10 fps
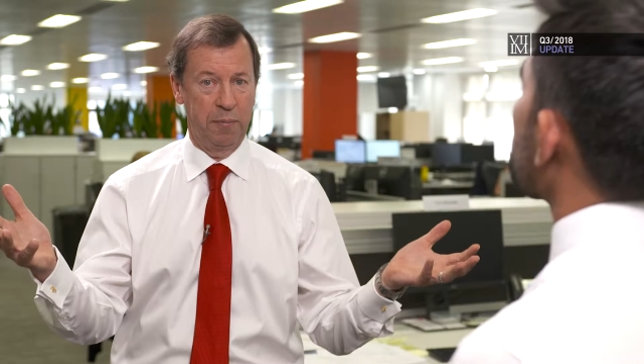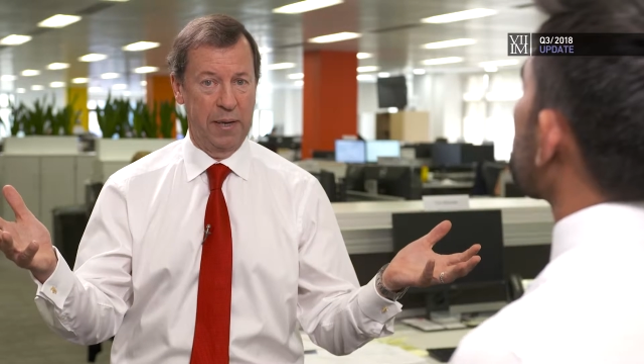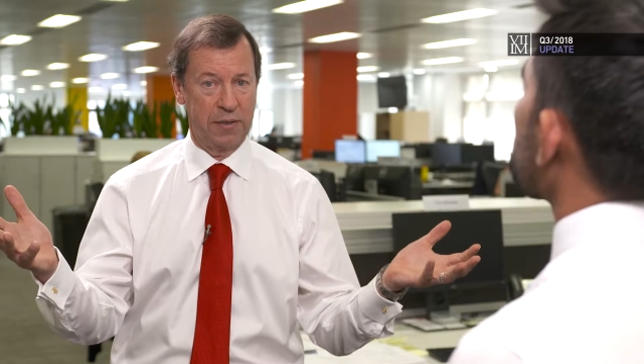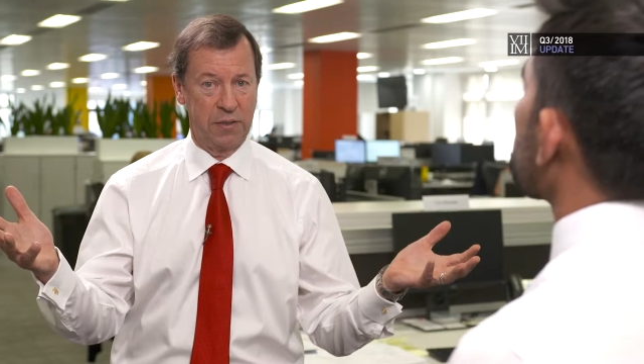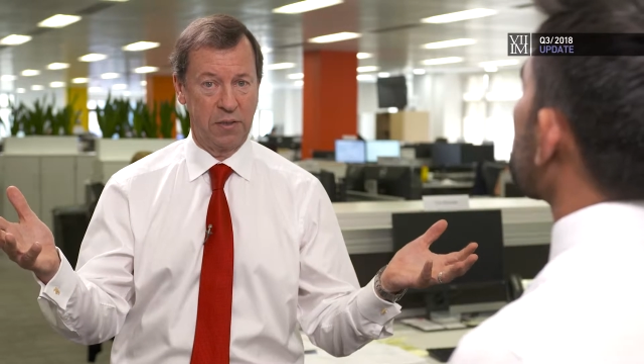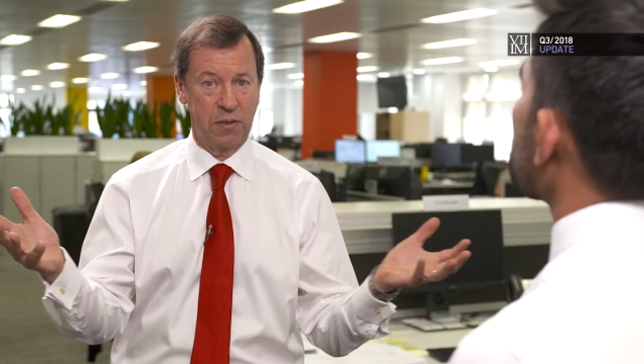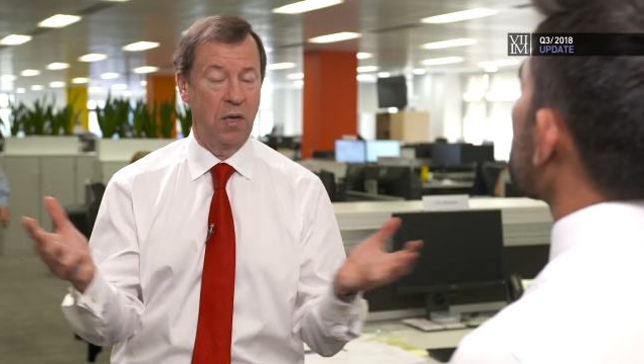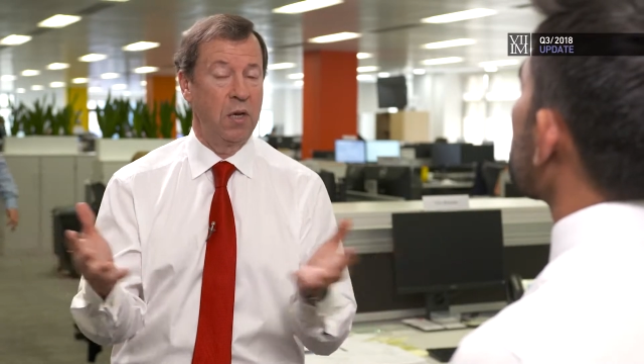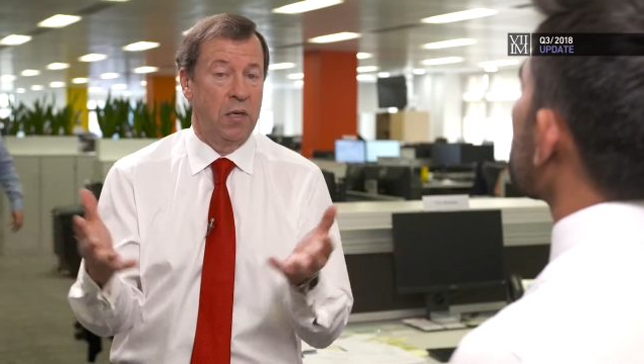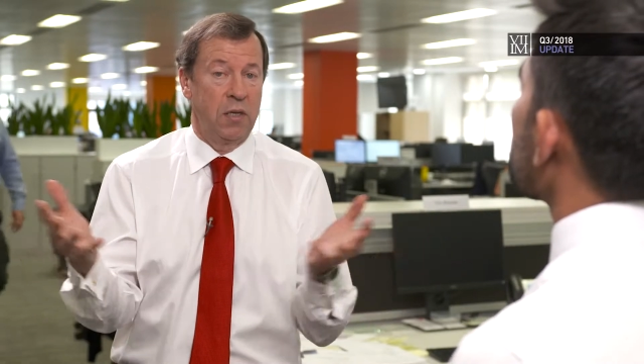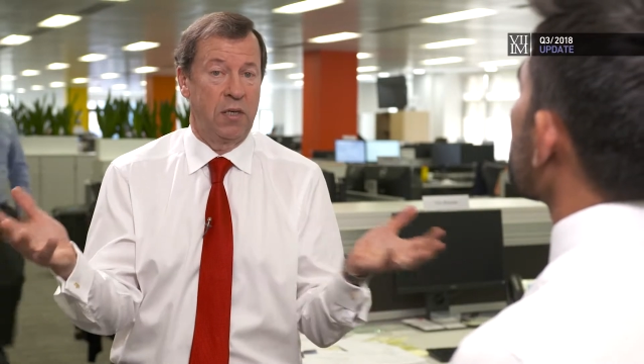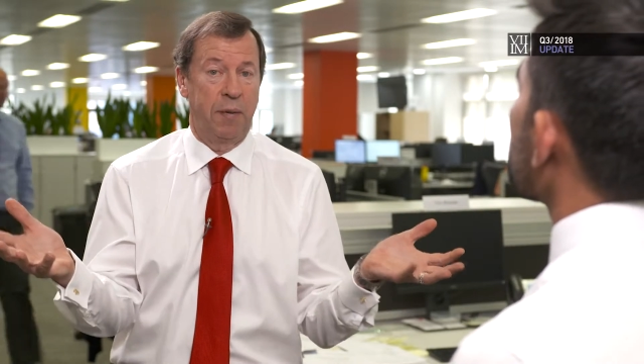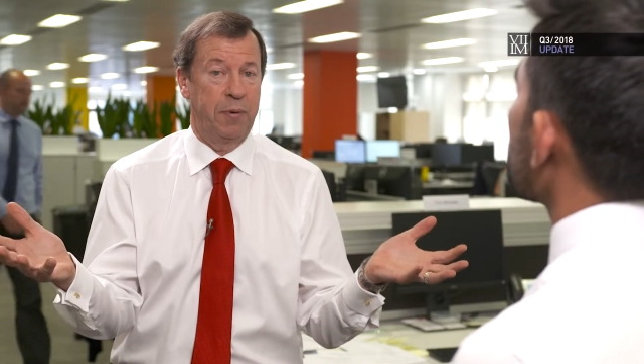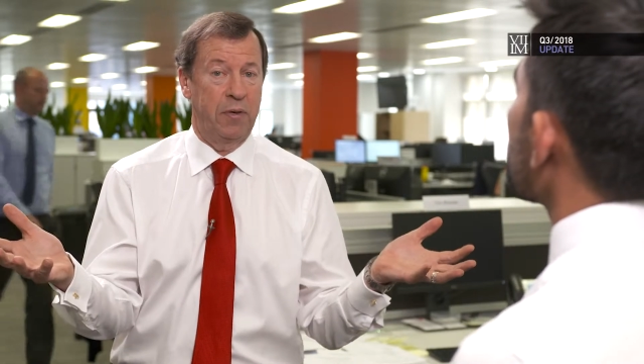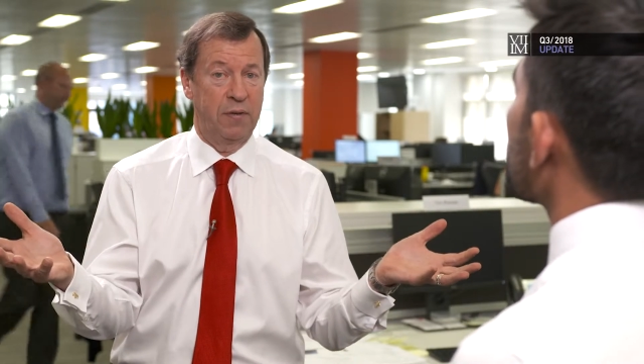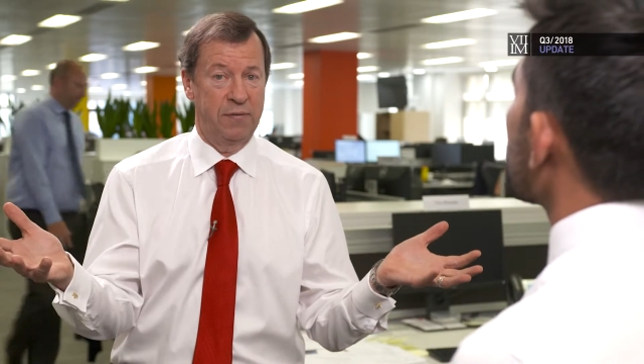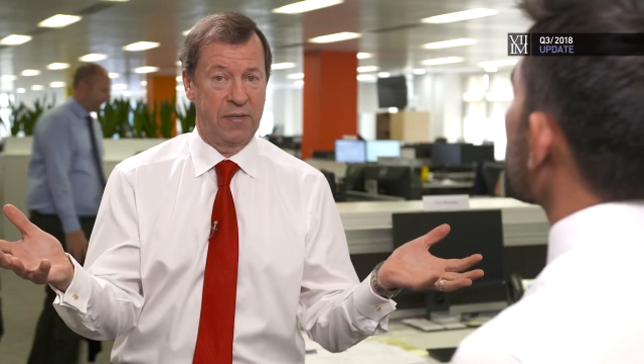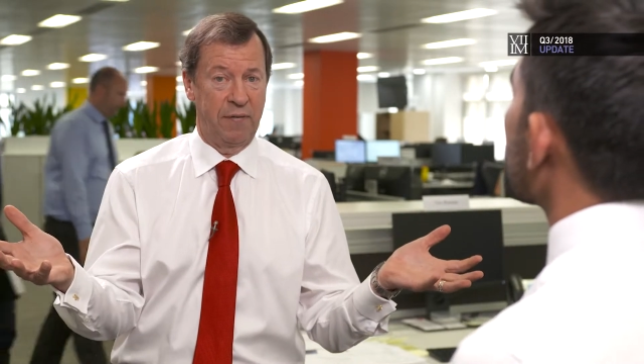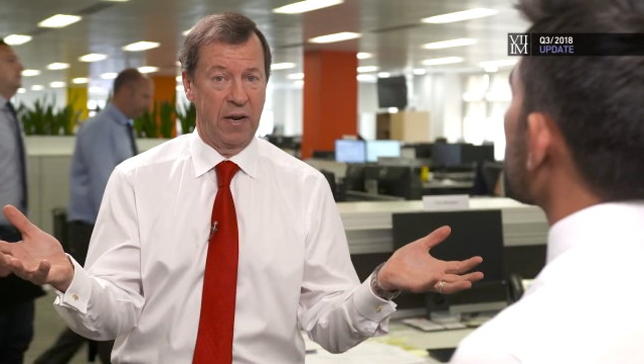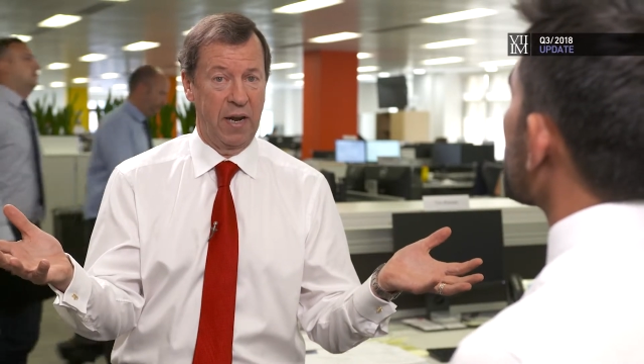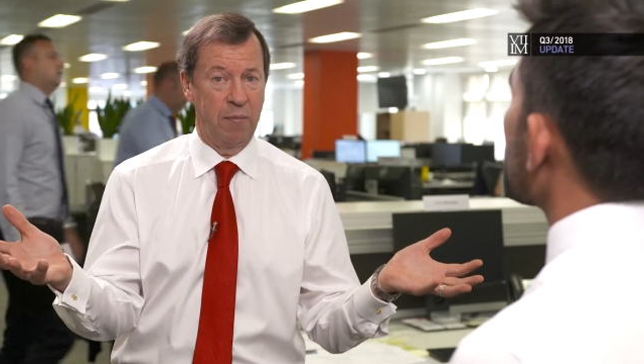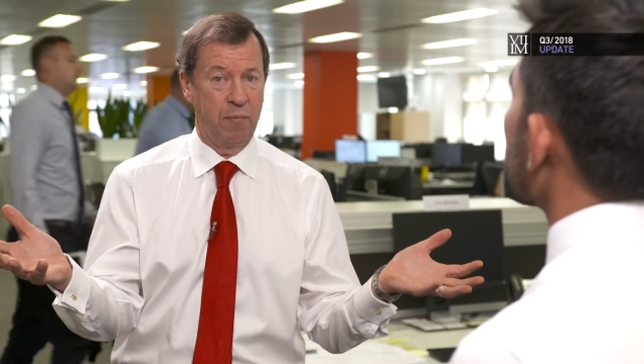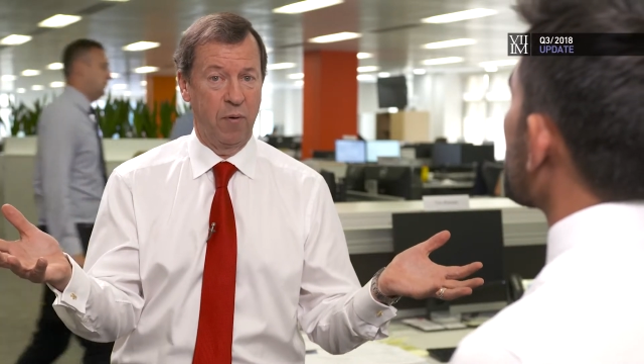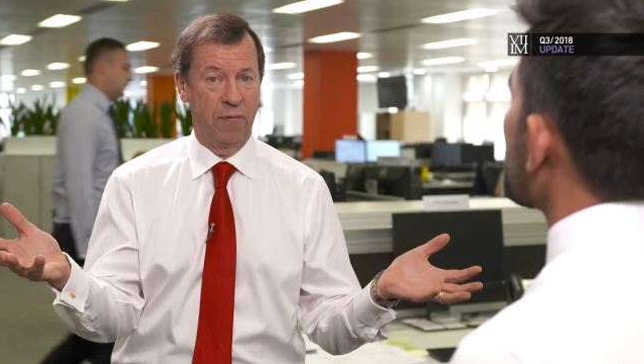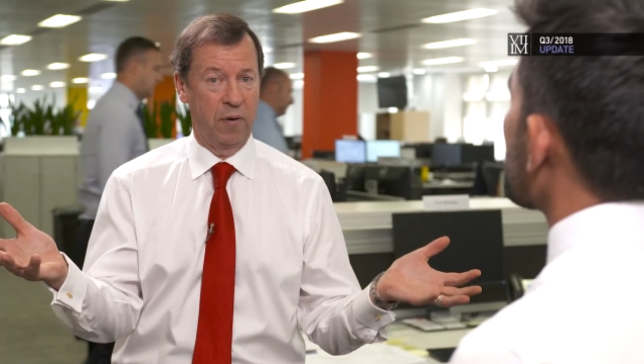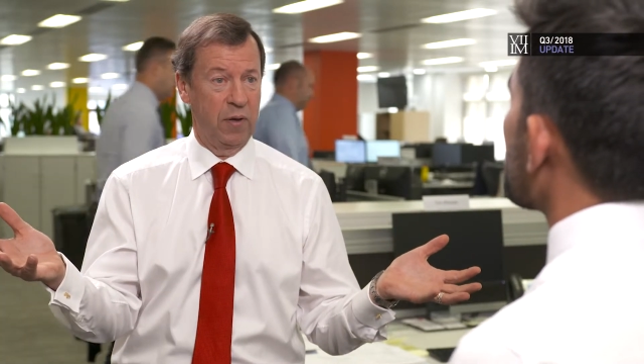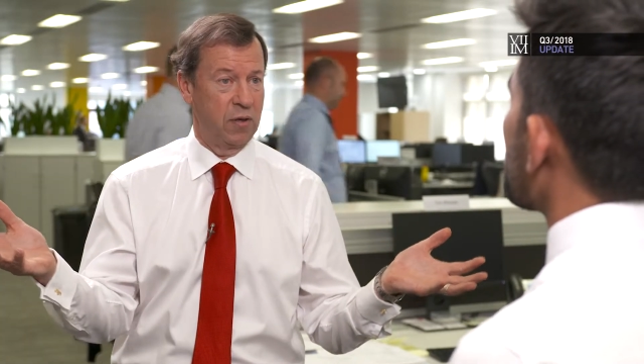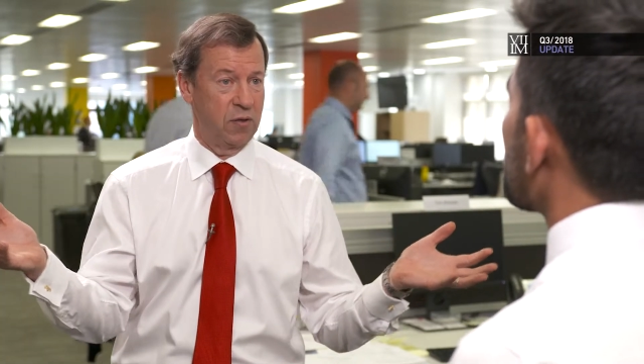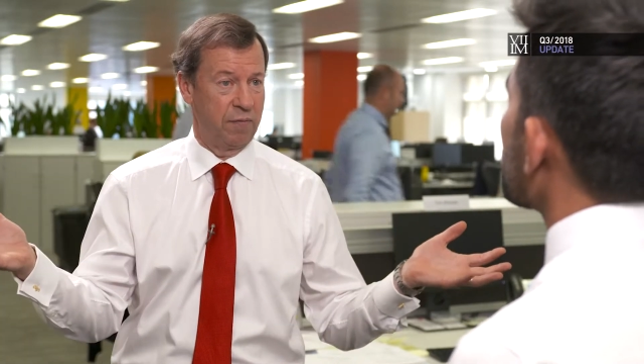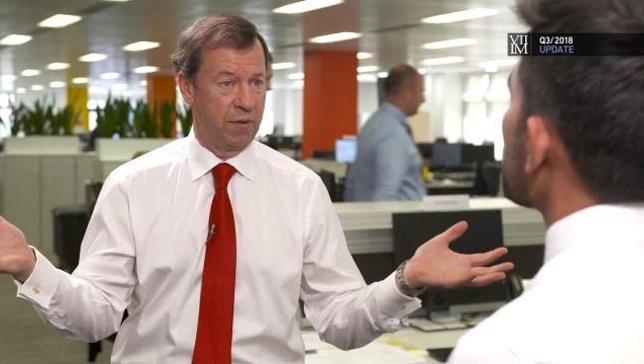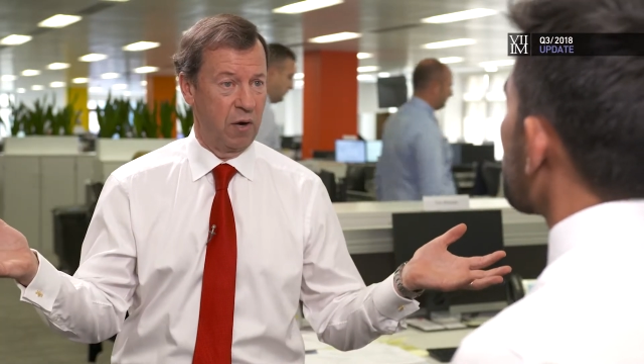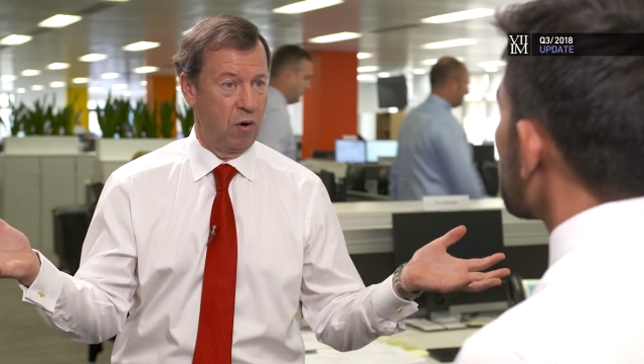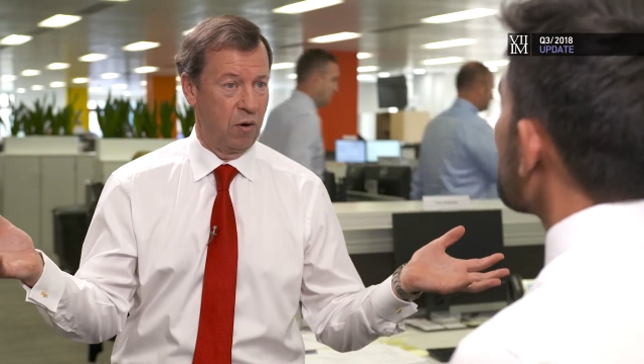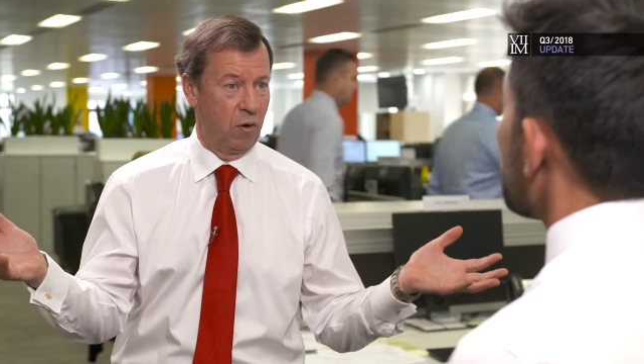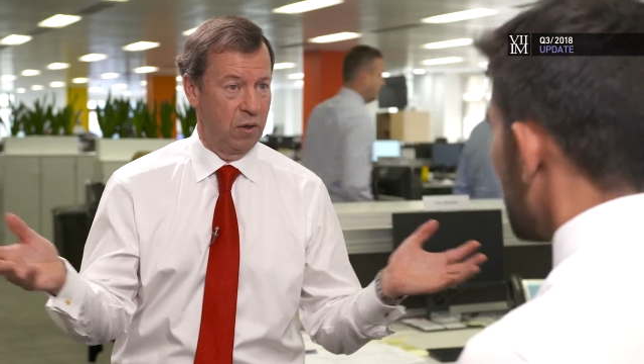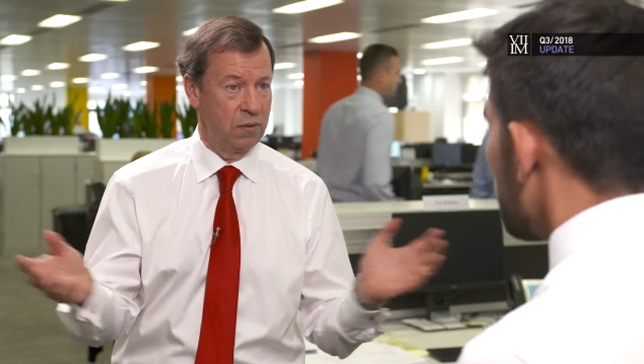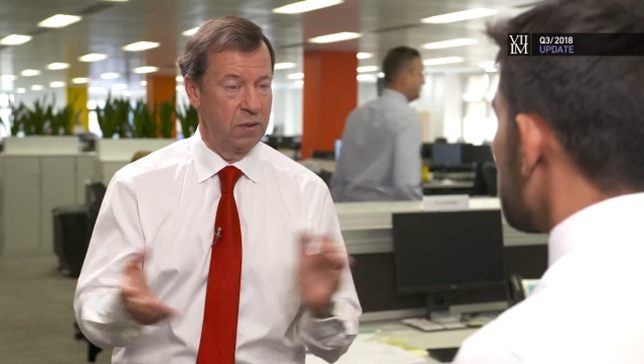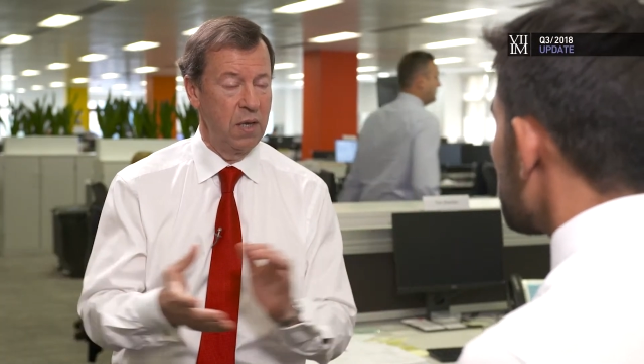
basis, typical of 7IM portfolios over the long haul.